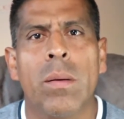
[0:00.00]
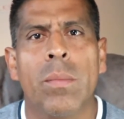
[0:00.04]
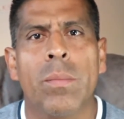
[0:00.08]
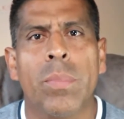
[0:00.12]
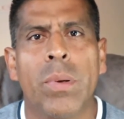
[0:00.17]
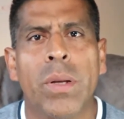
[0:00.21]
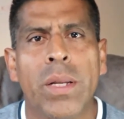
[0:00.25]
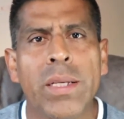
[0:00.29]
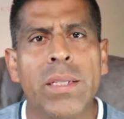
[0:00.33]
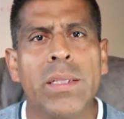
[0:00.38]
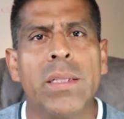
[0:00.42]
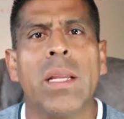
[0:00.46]

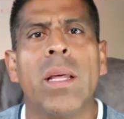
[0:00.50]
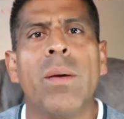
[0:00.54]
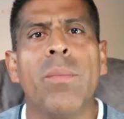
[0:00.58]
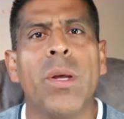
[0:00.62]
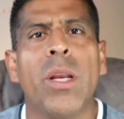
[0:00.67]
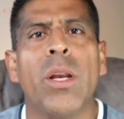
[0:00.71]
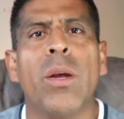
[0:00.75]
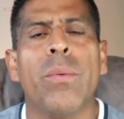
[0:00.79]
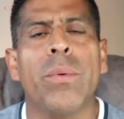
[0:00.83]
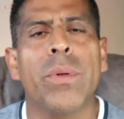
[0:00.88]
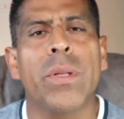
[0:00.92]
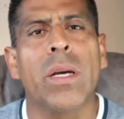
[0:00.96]
Please let me
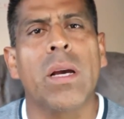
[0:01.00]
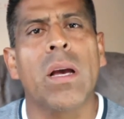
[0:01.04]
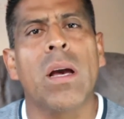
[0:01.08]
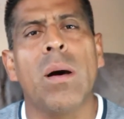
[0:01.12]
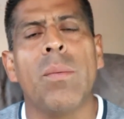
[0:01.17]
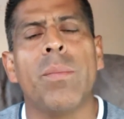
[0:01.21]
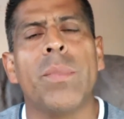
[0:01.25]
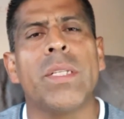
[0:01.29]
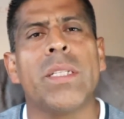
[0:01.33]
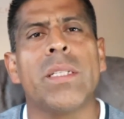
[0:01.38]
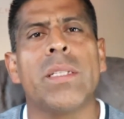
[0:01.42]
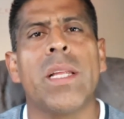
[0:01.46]
know in the
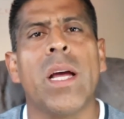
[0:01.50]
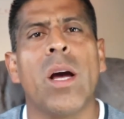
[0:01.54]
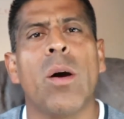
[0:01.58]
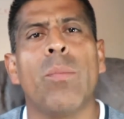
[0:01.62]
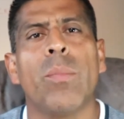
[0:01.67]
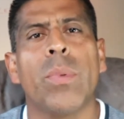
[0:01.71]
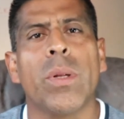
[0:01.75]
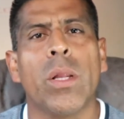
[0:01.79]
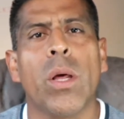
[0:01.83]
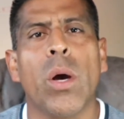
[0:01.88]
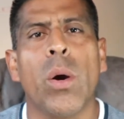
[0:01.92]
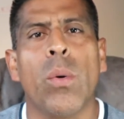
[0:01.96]
comments down
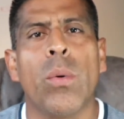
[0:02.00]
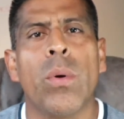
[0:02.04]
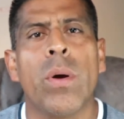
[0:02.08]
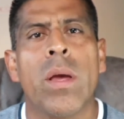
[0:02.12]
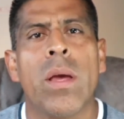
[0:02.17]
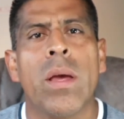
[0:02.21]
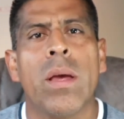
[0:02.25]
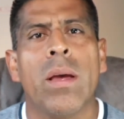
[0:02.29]
below.